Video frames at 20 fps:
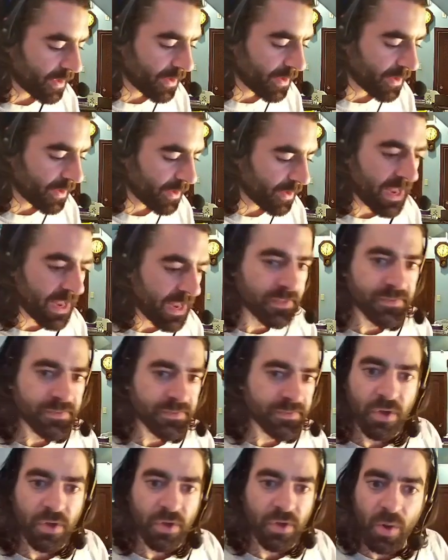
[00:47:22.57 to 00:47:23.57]
Not
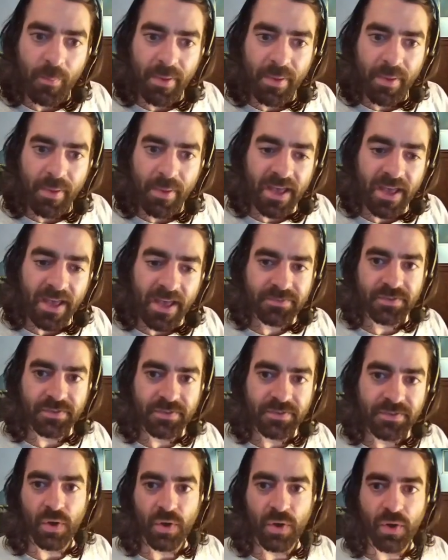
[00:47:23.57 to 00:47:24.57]
so bad
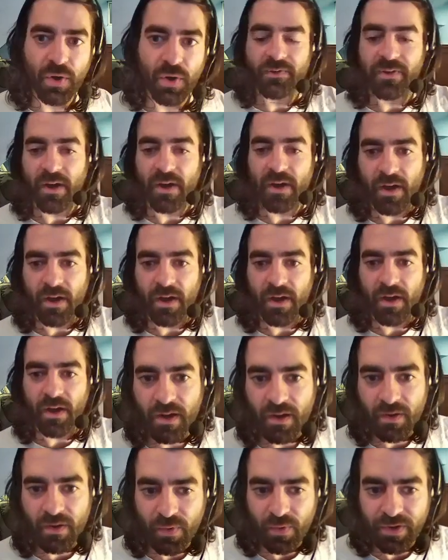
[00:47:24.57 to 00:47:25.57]
so far.
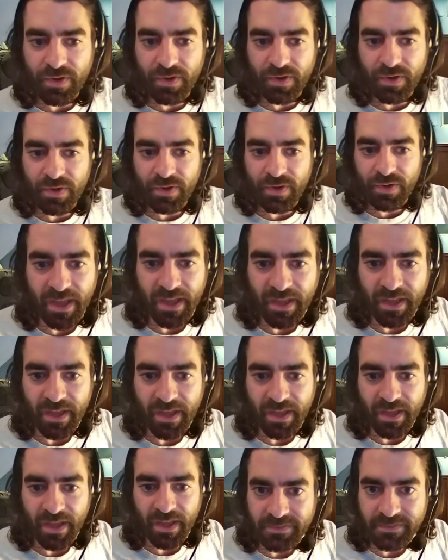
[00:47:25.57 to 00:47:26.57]
What do you
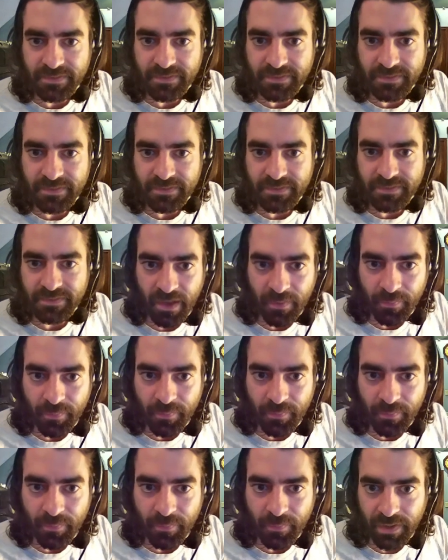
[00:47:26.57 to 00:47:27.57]
guys think? I'm going to
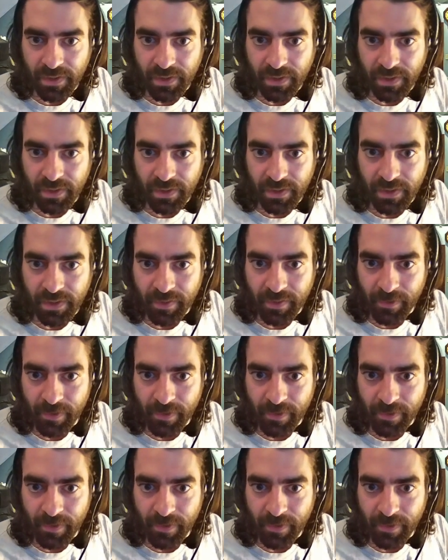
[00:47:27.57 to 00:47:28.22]
blow it up and I'm going to